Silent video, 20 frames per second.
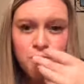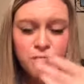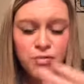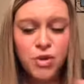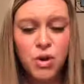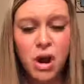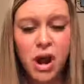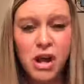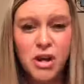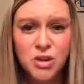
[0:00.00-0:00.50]

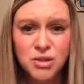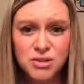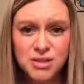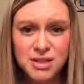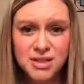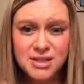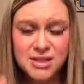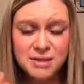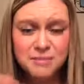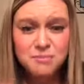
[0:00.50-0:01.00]
So I use
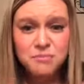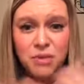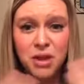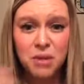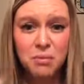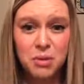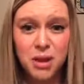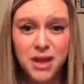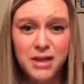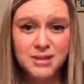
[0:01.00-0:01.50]
this
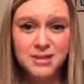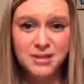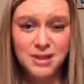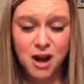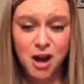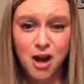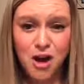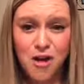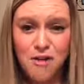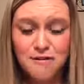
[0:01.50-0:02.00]
in place
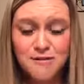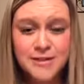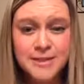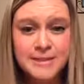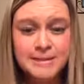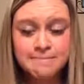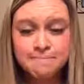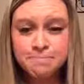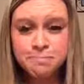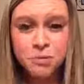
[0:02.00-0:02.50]
of,
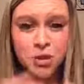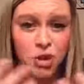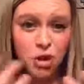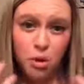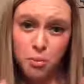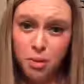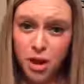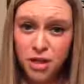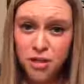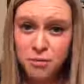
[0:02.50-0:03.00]

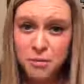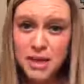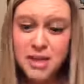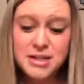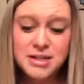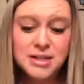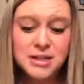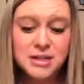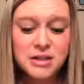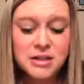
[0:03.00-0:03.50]
a breath
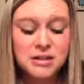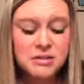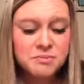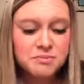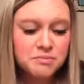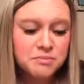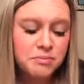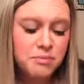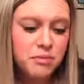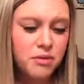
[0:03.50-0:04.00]
mint
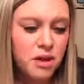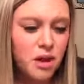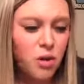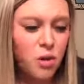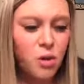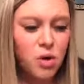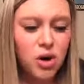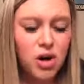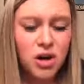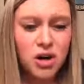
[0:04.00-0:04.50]

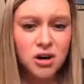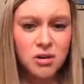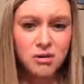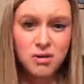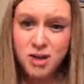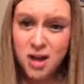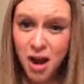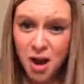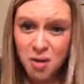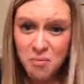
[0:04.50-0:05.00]
or
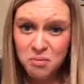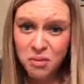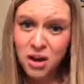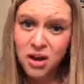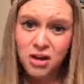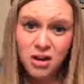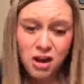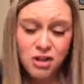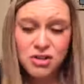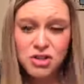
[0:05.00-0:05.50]

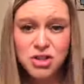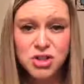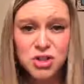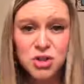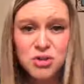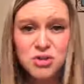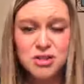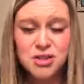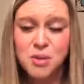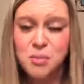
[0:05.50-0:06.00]
gum. I'll just
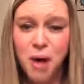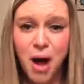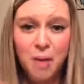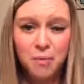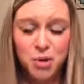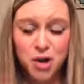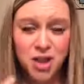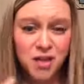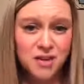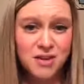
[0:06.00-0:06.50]
use this. I'll
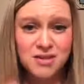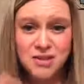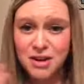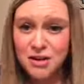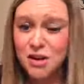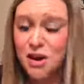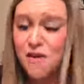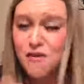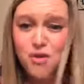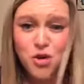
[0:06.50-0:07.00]
pop one of these,
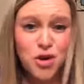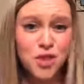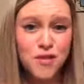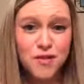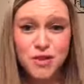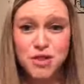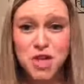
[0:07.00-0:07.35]
and 1/4 of a